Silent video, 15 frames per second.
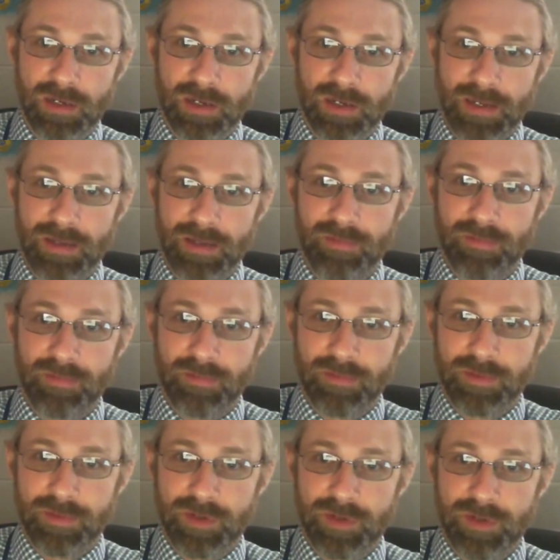in
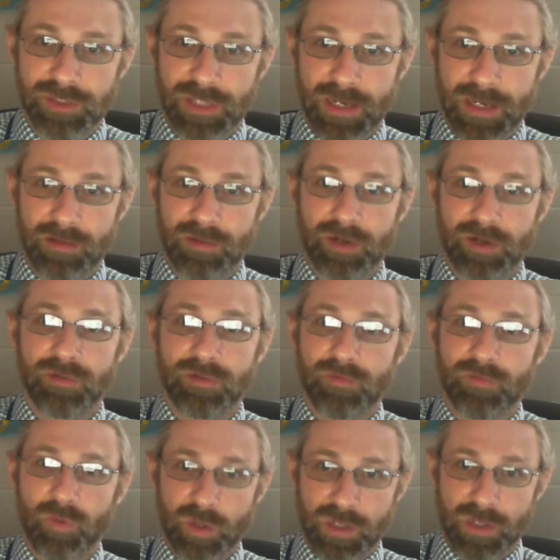your second, third,
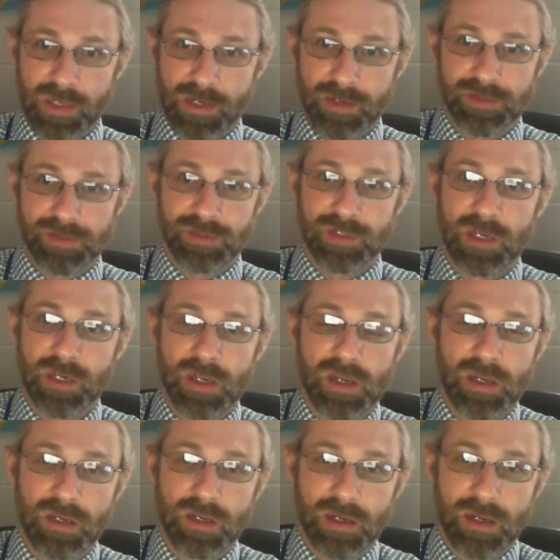and fourth years
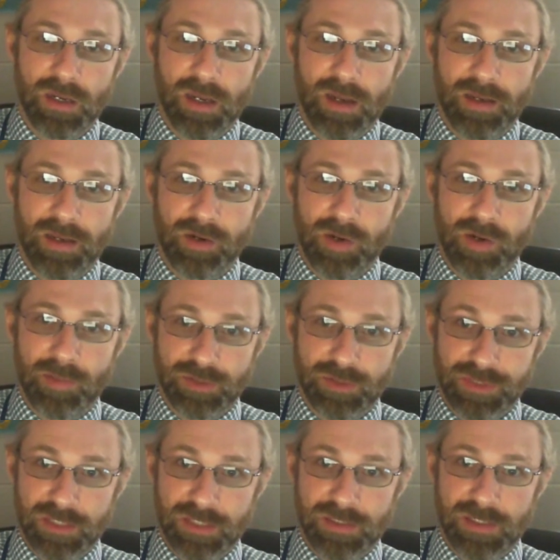in criminal
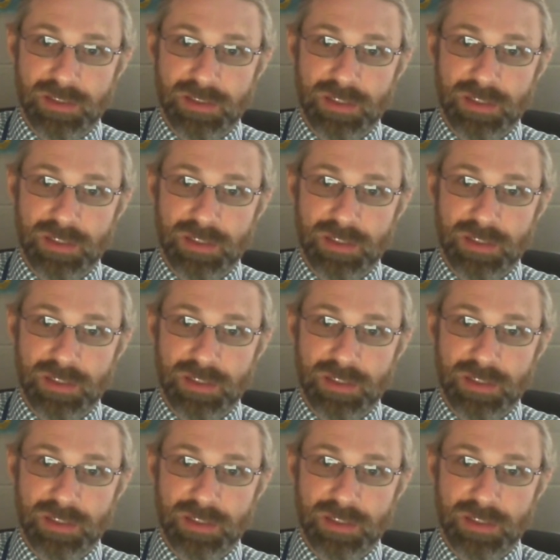justice.